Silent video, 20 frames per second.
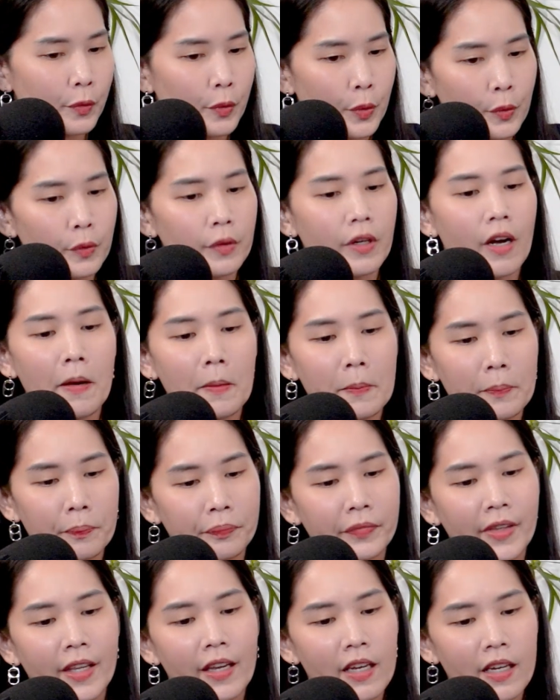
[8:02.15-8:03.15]

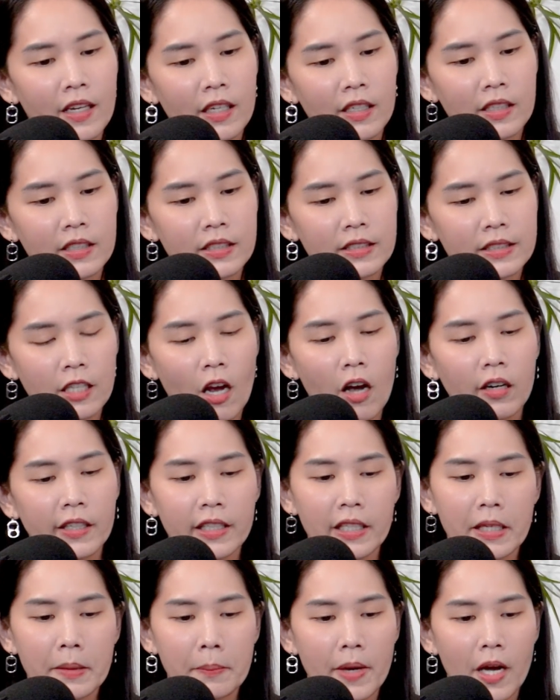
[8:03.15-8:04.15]
Farooq.
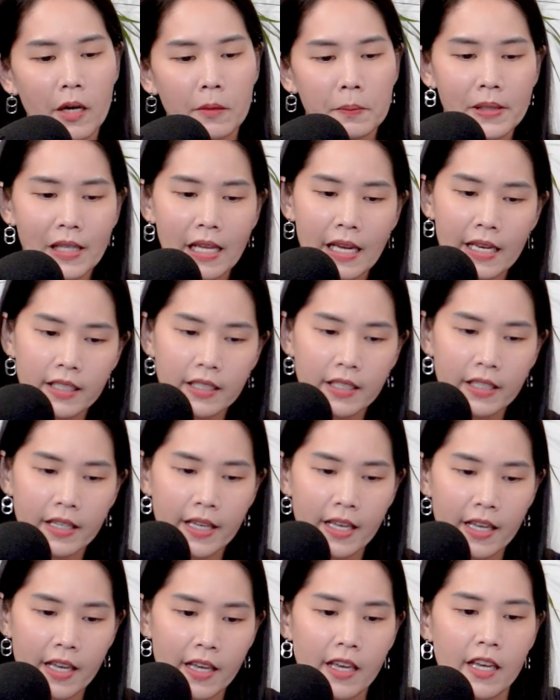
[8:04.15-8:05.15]
Talking about planning
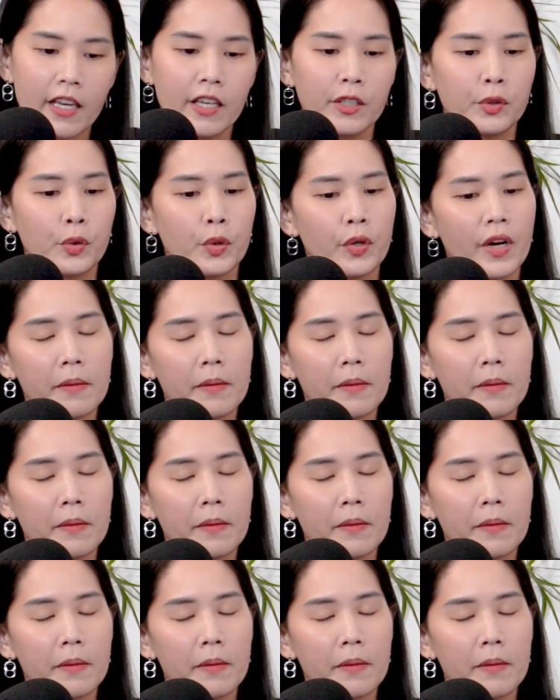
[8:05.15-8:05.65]
ahead,